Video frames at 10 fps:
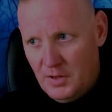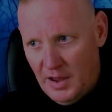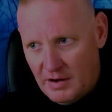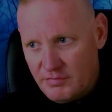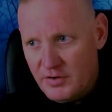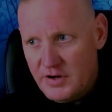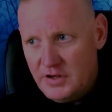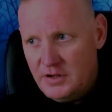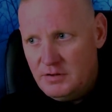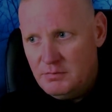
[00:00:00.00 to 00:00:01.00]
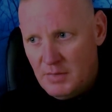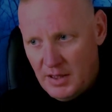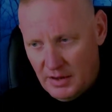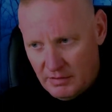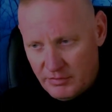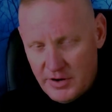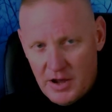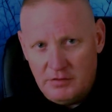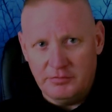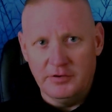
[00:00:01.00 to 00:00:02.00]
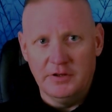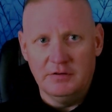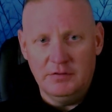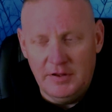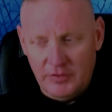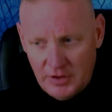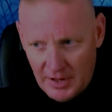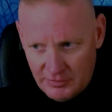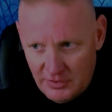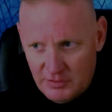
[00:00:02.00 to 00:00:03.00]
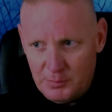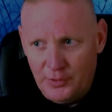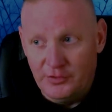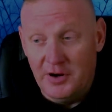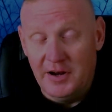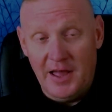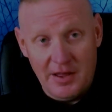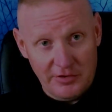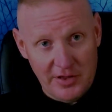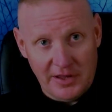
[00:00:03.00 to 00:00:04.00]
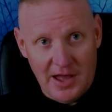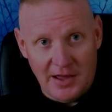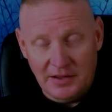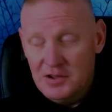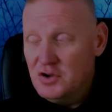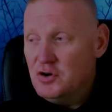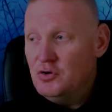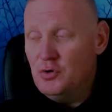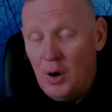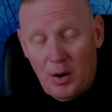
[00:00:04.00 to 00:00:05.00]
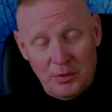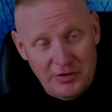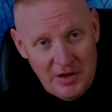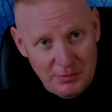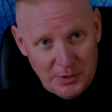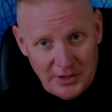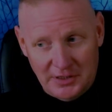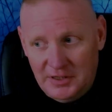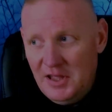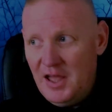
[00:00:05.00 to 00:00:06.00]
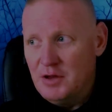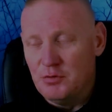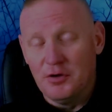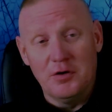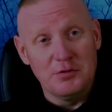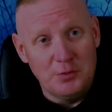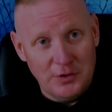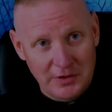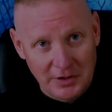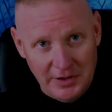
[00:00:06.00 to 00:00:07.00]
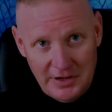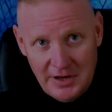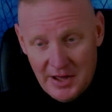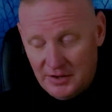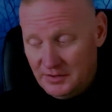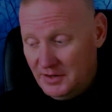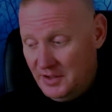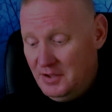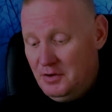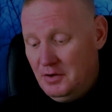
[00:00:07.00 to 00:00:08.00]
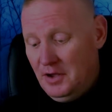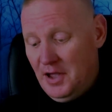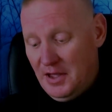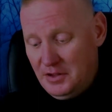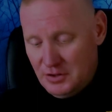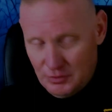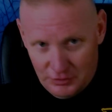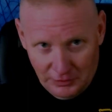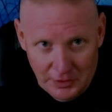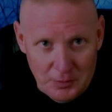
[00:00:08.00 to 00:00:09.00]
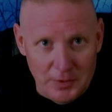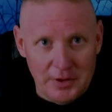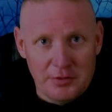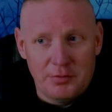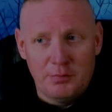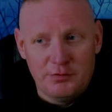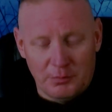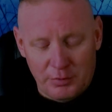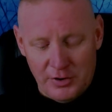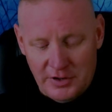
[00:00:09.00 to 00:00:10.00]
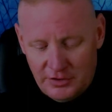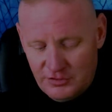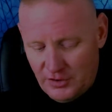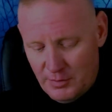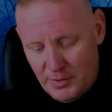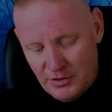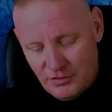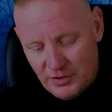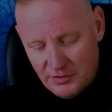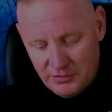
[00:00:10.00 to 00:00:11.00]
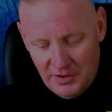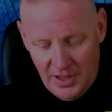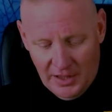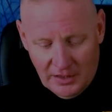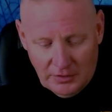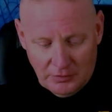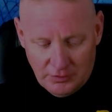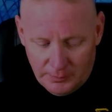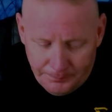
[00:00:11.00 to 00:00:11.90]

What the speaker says: every outfit in the United States military has that guy who always has money and who's always willing to lend it out, usually with some pretty extreme interest. And